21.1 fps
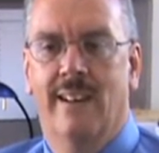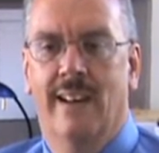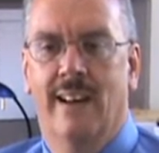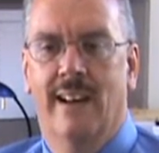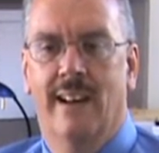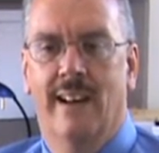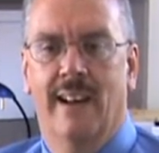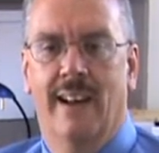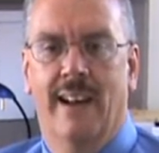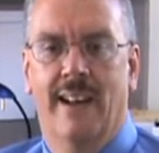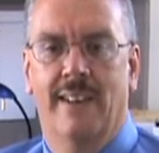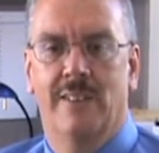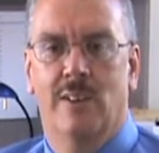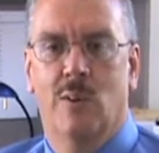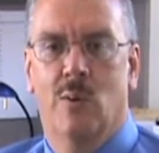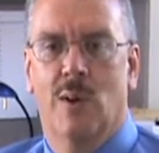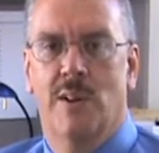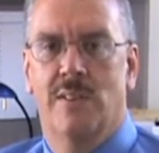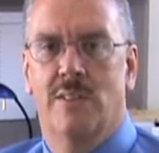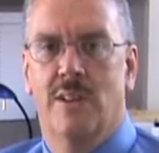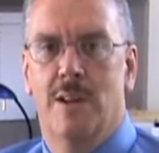And the
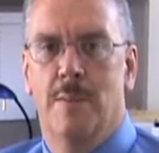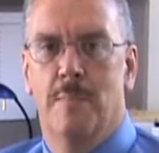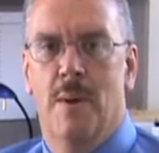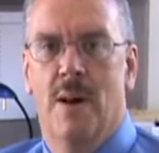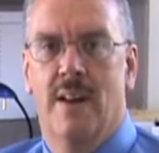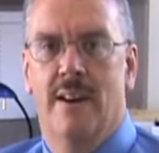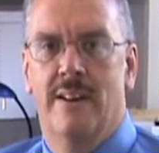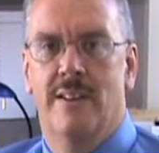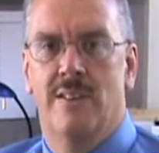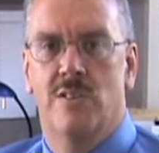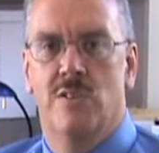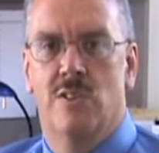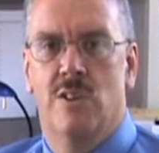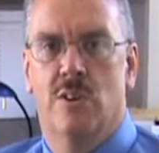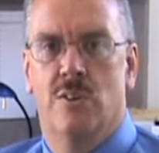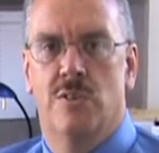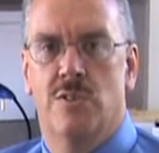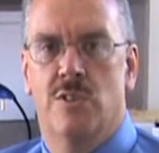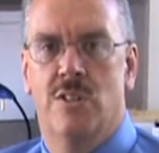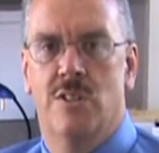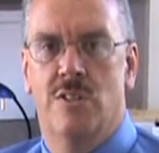great thing about it is
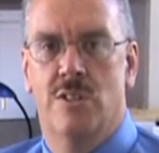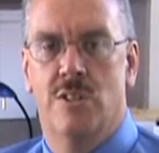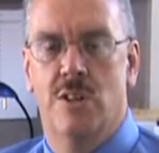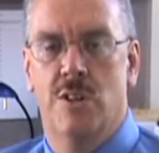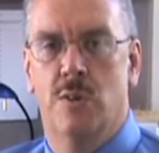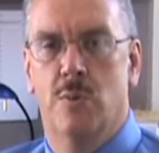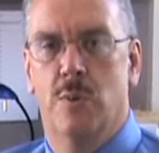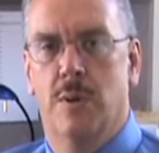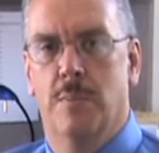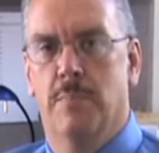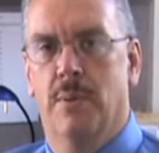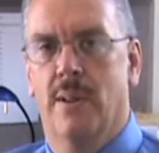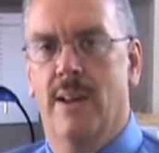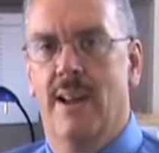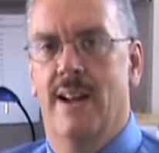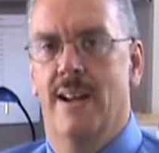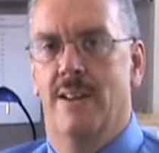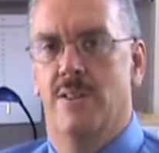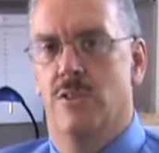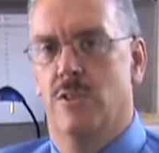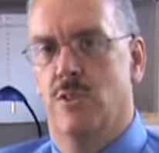there's continuing
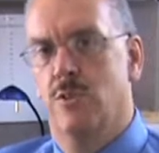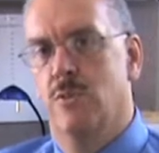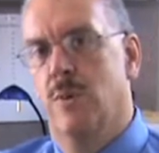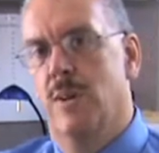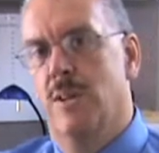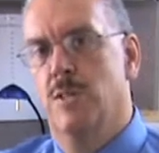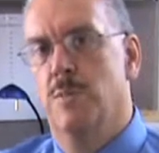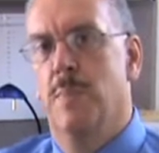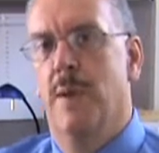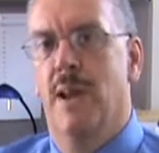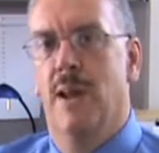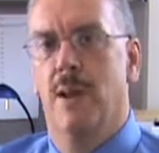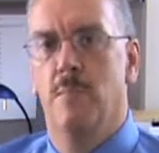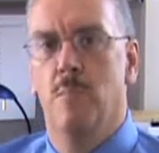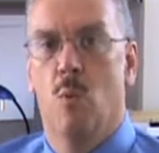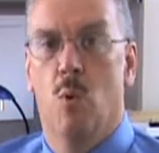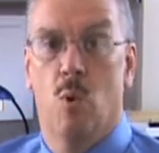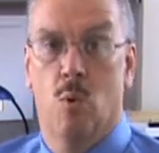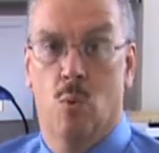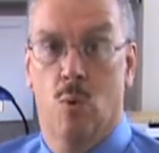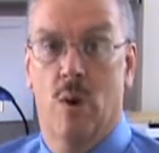plans to expand
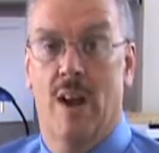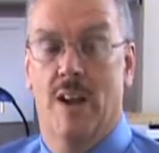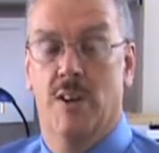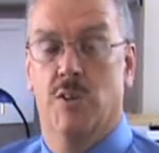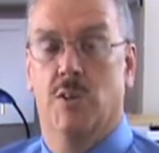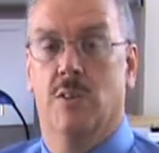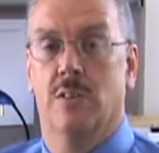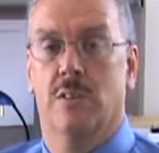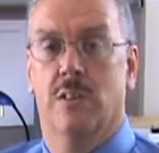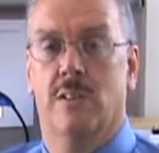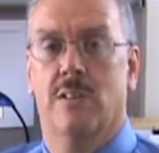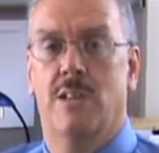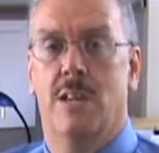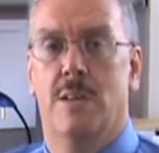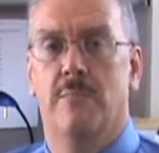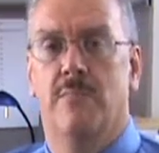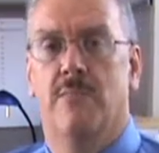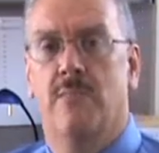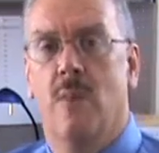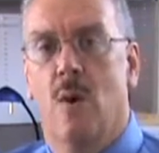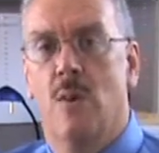more. We're actually the
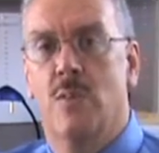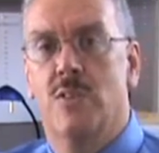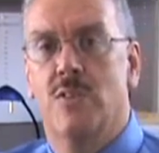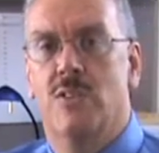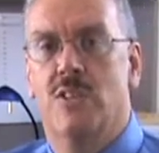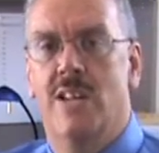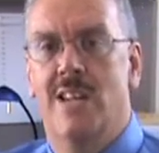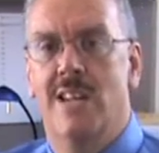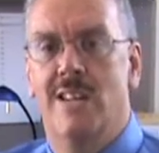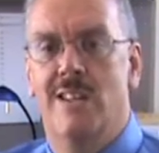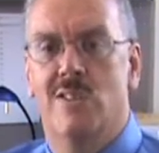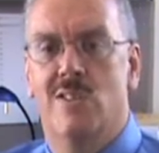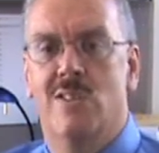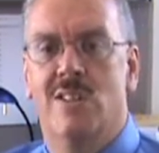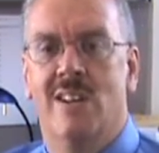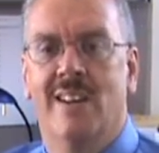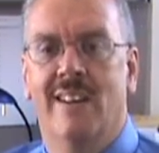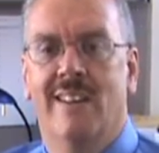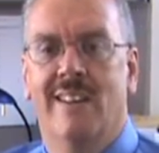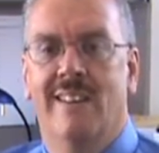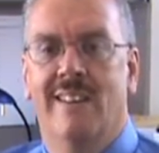team farthest east.